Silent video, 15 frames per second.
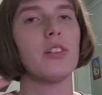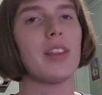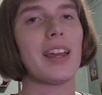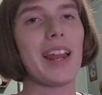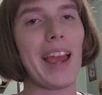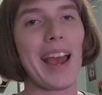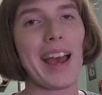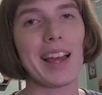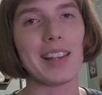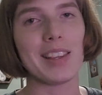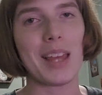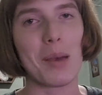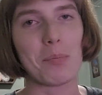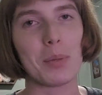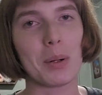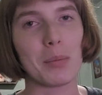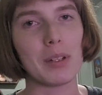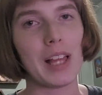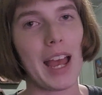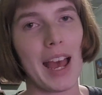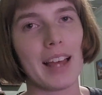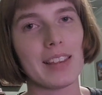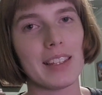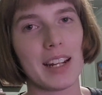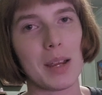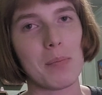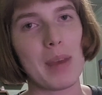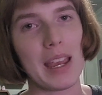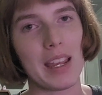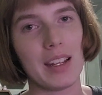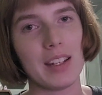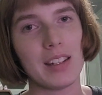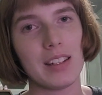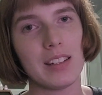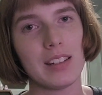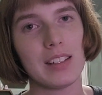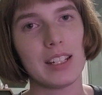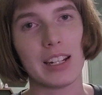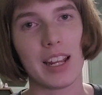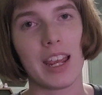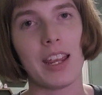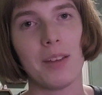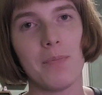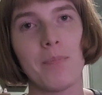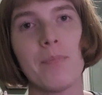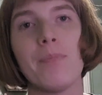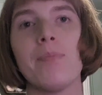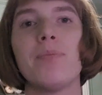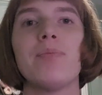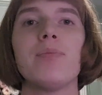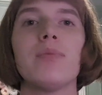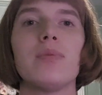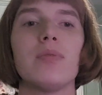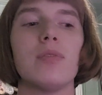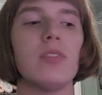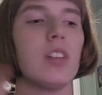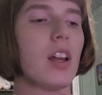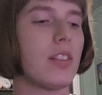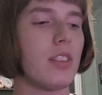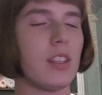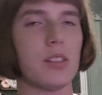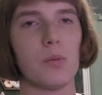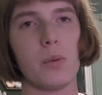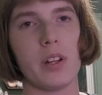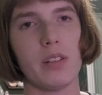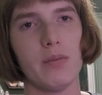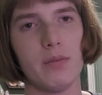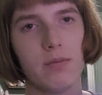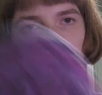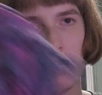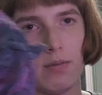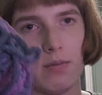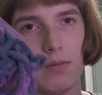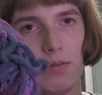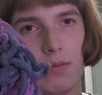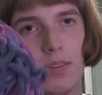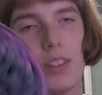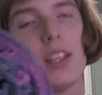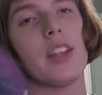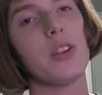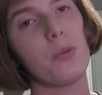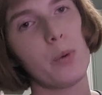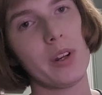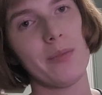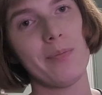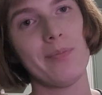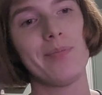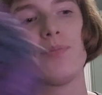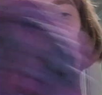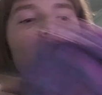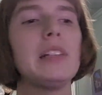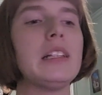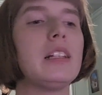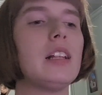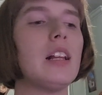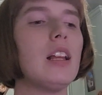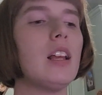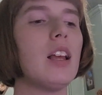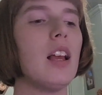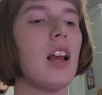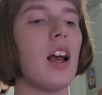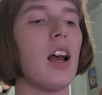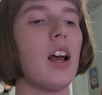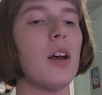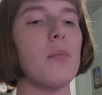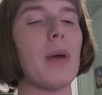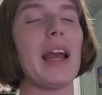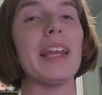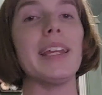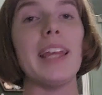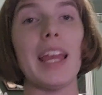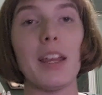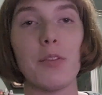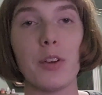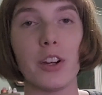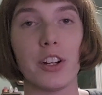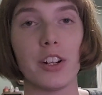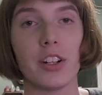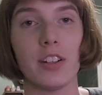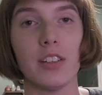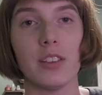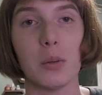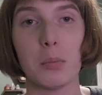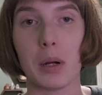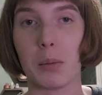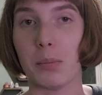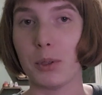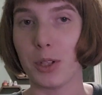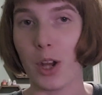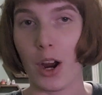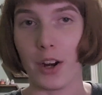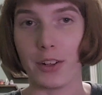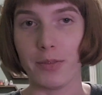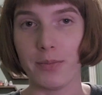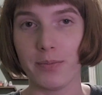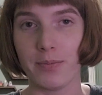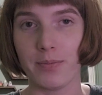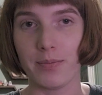know that hat, that purple hat that I made today? Not this one, the other one. I gave her the purple yarn